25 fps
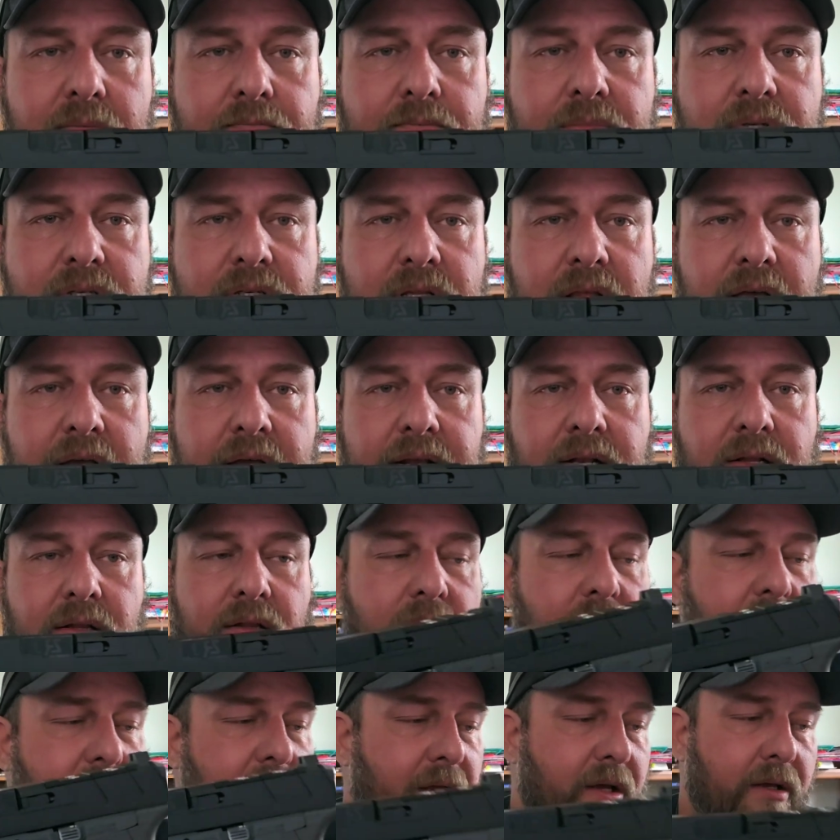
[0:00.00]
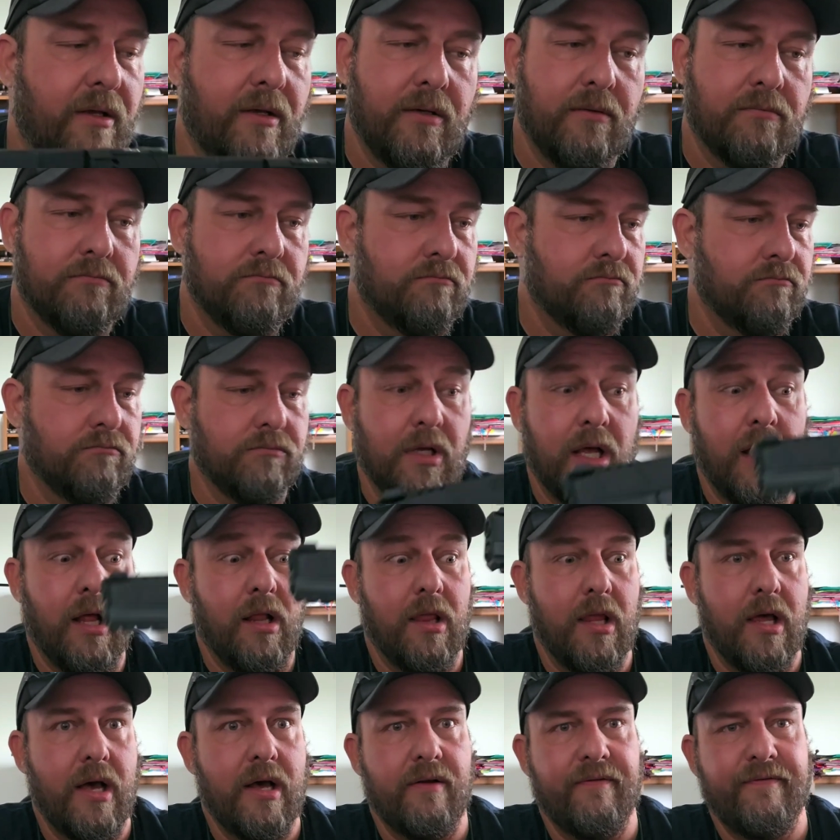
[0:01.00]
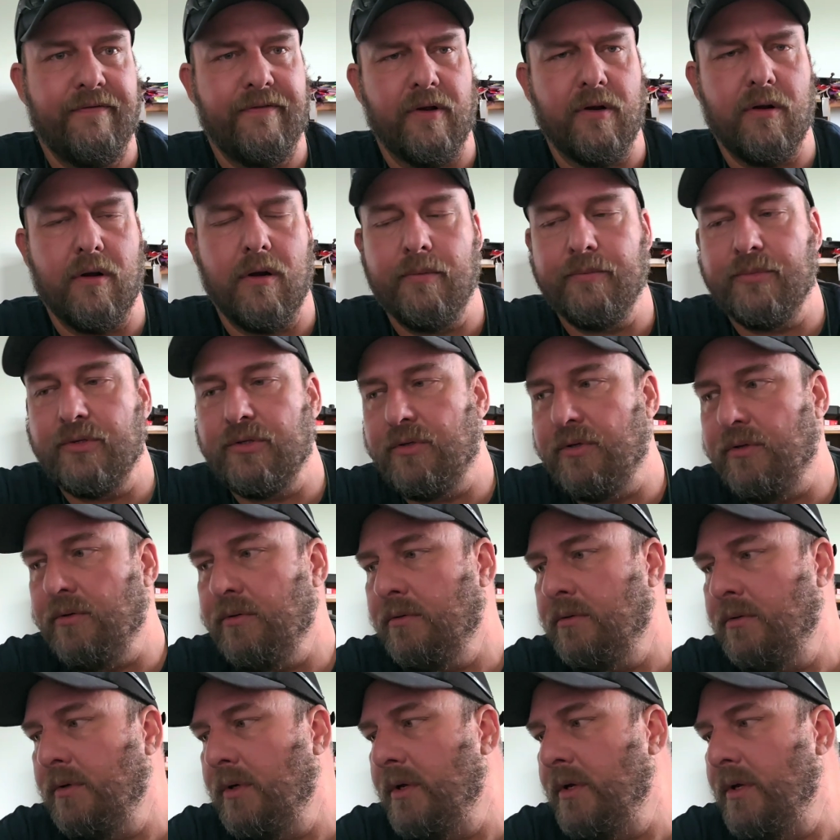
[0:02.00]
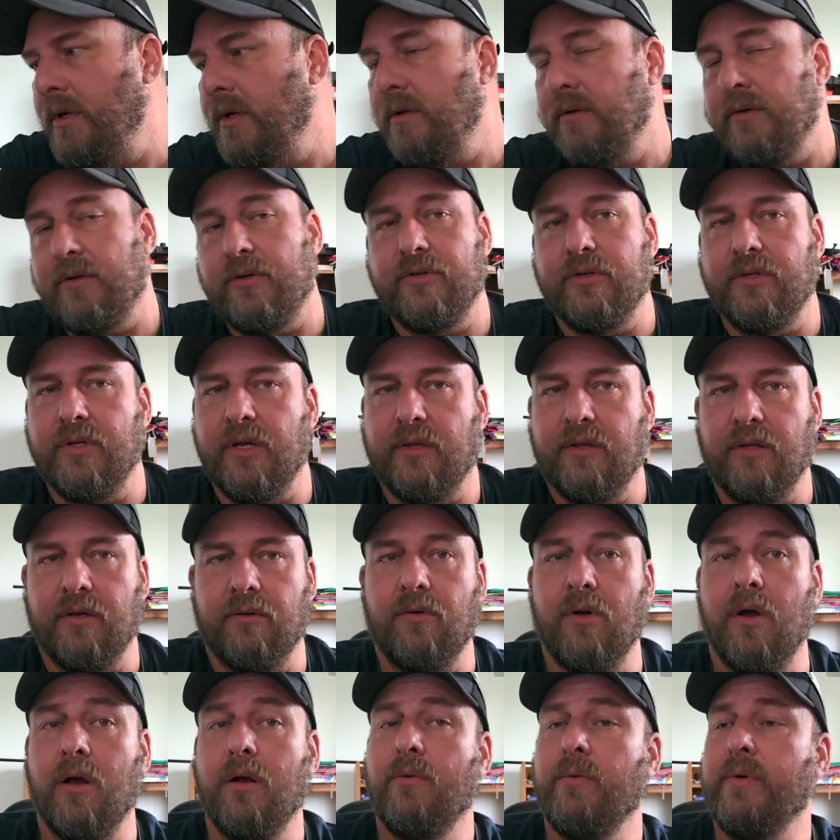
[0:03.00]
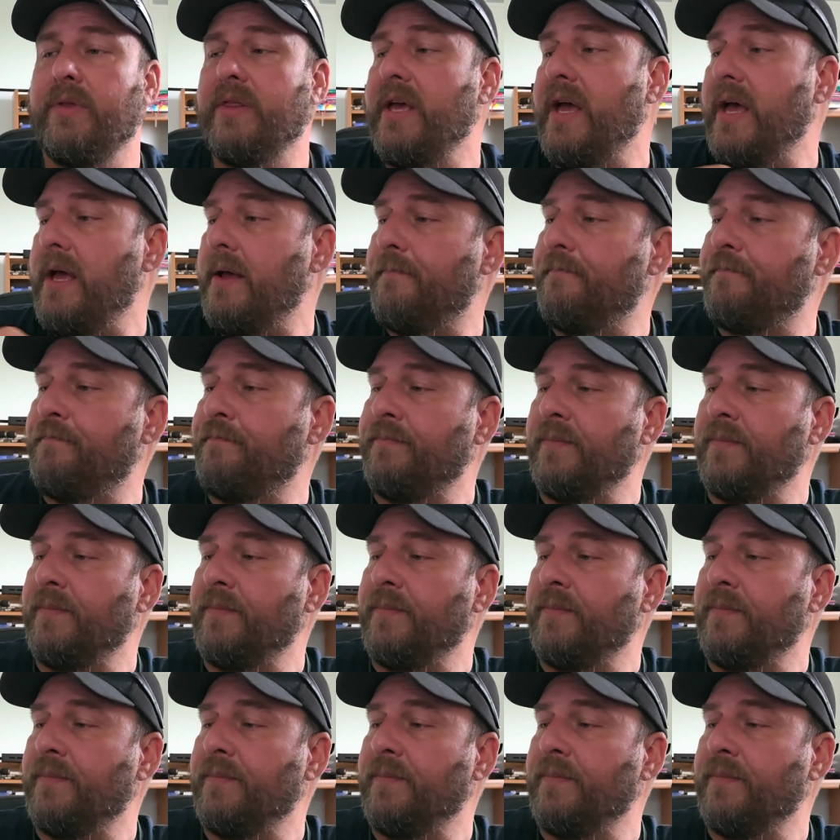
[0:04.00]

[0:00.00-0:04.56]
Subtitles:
slide like a lot of firearms do. There's nothing wrong with that.